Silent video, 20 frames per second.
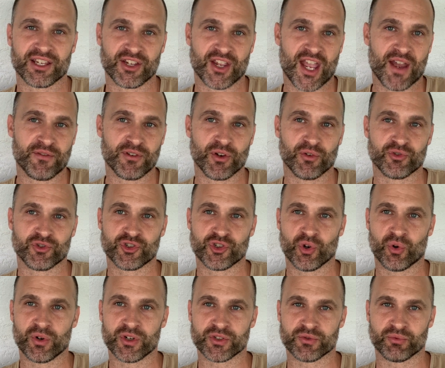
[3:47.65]
You have no
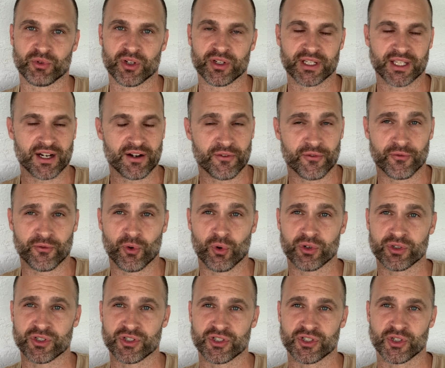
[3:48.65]
choice really. It kind of
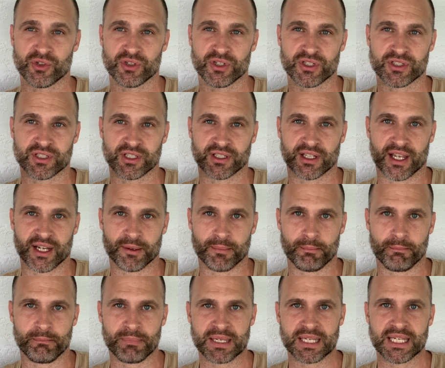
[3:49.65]
forces you just to like
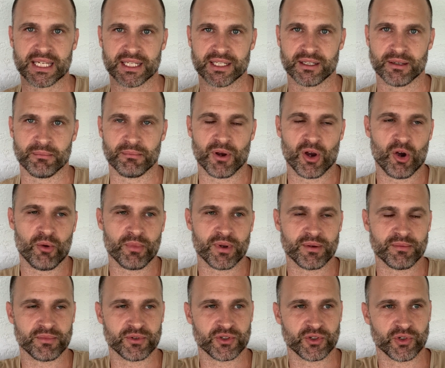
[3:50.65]
be in the
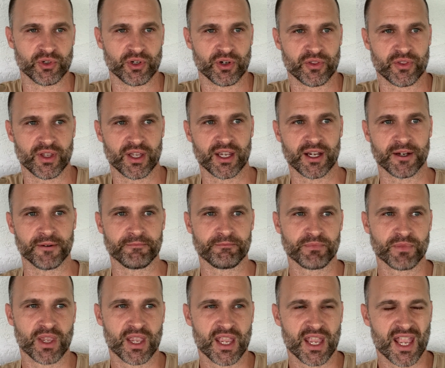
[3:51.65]
moment and do your thing.
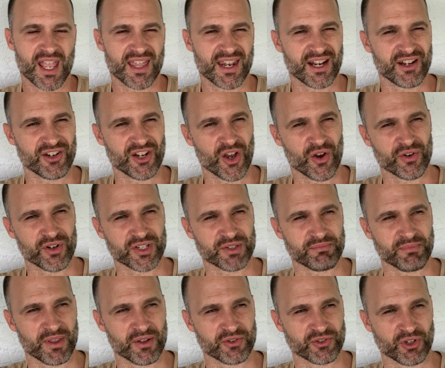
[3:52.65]
And I noticed,
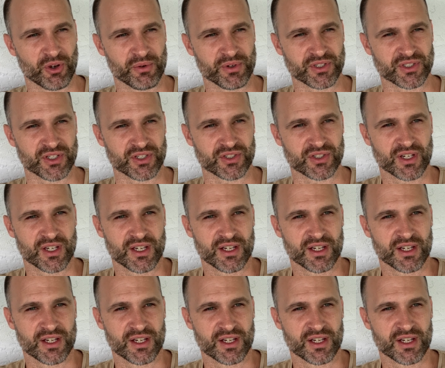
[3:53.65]
man, there was always this